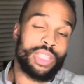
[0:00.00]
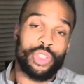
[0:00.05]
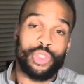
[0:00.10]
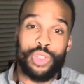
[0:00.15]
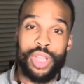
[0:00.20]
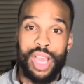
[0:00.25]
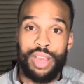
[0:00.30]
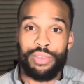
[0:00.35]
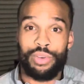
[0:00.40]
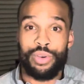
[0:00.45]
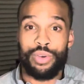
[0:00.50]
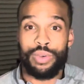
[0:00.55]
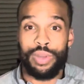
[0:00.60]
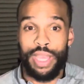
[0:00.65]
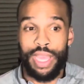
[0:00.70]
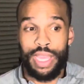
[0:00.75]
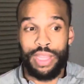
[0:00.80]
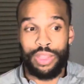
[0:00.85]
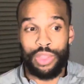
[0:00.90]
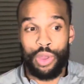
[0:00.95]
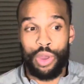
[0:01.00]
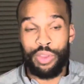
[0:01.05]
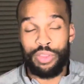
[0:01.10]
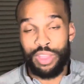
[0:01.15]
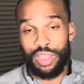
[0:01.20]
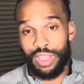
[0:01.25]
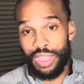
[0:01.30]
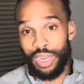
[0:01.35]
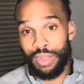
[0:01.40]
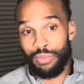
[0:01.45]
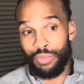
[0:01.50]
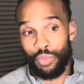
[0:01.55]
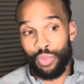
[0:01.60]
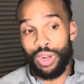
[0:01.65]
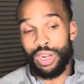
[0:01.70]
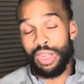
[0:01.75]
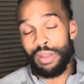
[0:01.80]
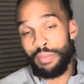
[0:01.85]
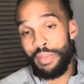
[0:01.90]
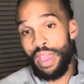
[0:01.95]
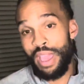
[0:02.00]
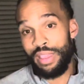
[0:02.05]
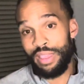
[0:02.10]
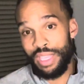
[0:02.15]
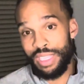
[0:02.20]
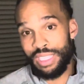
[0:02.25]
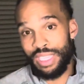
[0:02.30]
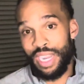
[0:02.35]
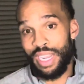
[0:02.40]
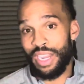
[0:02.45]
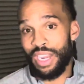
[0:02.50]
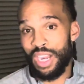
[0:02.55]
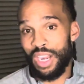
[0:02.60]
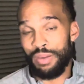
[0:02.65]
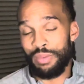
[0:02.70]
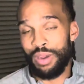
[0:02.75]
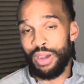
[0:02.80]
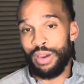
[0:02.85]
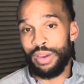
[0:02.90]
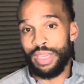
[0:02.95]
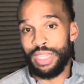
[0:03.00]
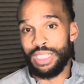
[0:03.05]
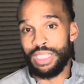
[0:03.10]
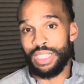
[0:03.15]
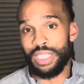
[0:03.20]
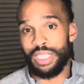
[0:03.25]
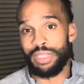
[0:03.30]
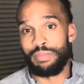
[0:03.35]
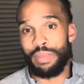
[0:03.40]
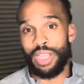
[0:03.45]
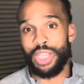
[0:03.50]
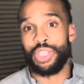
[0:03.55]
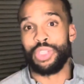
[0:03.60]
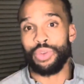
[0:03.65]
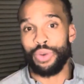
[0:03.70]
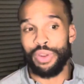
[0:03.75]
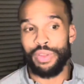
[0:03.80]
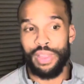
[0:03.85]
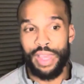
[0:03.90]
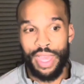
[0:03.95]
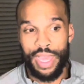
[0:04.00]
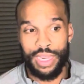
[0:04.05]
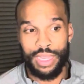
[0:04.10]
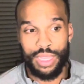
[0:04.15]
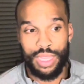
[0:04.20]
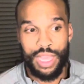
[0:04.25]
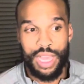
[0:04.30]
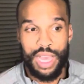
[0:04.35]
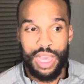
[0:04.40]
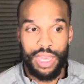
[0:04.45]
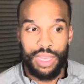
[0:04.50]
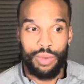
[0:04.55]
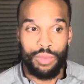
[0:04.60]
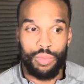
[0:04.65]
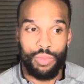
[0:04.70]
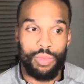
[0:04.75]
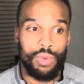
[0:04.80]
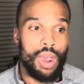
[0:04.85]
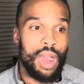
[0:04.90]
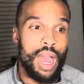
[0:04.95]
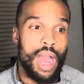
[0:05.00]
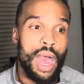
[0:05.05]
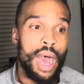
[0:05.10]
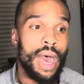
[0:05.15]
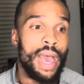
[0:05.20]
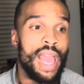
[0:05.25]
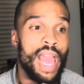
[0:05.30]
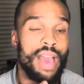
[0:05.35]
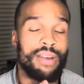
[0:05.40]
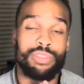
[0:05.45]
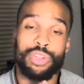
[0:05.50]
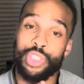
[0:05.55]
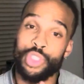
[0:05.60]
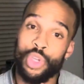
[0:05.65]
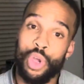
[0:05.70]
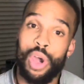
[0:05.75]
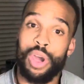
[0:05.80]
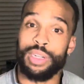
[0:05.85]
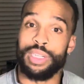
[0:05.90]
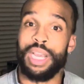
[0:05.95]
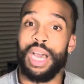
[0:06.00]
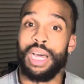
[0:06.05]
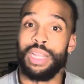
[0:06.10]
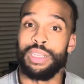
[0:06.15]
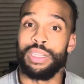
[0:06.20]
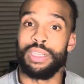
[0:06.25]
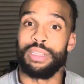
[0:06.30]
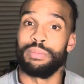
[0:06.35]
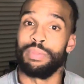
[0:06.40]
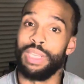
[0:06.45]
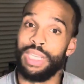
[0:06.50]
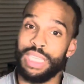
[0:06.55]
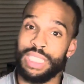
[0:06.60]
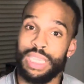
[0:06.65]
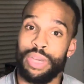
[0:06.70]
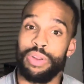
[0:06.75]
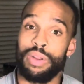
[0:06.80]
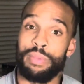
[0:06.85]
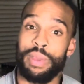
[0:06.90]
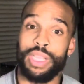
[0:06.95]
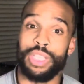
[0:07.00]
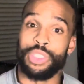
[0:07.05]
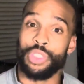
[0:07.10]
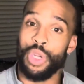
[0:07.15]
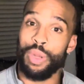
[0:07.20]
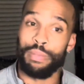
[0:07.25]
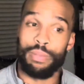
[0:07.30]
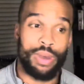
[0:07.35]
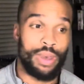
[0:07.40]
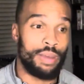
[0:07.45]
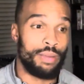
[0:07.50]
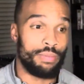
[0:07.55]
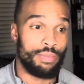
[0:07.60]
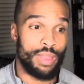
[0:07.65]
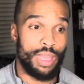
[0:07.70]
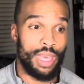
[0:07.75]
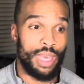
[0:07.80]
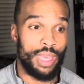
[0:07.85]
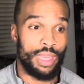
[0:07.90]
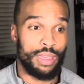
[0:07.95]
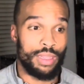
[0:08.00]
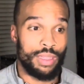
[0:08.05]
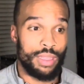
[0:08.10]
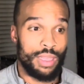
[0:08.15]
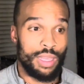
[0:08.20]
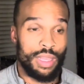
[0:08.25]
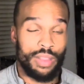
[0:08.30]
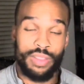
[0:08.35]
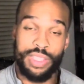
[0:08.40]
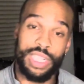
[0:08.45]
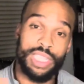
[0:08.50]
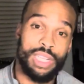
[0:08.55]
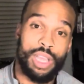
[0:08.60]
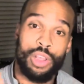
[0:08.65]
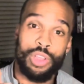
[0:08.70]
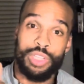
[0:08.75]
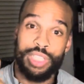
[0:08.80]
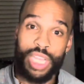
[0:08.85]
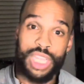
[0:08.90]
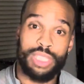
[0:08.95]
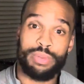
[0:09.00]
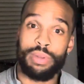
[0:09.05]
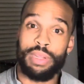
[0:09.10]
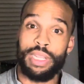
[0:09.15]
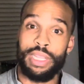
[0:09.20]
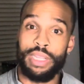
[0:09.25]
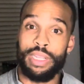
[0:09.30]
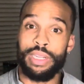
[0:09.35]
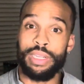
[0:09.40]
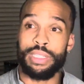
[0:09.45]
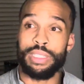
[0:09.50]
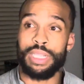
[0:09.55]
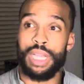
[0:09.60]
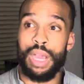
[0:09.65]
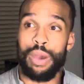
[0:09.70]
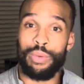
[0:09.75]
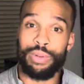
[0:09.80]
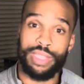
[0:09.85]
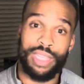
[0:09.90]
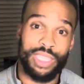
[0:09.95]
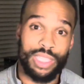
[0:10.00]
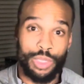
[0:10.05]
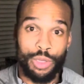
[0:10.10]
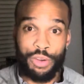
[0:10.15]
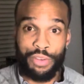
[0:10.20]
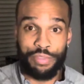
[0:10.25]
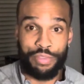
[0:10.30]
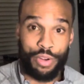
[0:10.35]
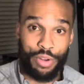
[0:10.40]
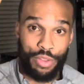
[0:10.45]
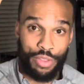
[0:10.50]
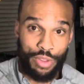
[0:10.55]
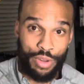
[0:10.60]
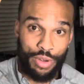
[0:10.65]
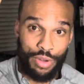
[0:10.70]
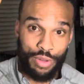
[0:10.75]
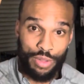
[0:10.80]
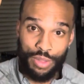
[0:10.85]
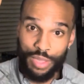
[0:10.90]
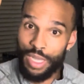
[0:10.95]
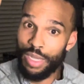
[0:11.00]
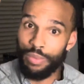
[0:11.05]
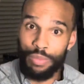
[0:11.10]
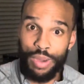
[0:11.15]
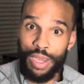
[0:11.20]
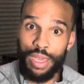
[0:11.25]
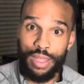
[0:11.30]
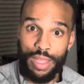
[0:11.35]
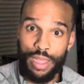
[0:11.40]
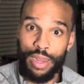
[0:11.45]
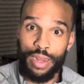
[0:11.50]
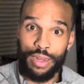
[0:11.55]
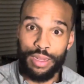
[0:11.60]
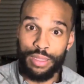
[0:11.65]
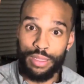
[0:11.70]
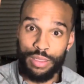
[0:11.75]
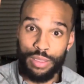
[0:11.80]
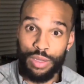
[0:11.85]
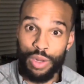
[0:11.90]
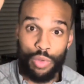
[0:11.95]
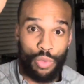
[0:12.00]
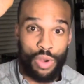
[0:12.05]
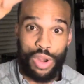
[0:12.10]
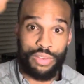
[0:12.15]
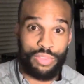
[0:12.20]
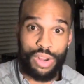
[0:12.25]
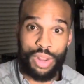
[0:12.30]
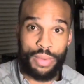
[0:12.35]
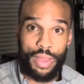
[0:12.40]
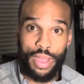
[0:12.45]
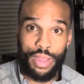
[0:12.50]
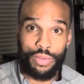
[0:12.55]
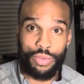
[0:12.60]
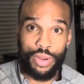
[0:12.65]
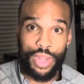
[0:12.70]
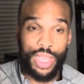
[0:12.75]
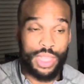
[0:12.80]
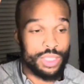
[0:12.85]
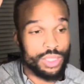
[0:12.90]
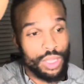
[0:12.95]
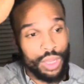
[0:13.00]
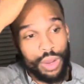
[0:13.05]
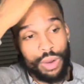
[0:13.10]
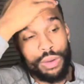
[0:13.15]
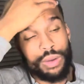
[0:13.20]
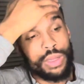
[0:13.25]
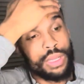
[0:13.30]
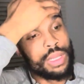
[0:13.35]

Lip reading: to travel. And one of the main things that I care about is to just make sure that I have a strong dollar, because I want to make sure that $10 I spend here, I want that to go further, like way there, you know, wherever I'm at, right? So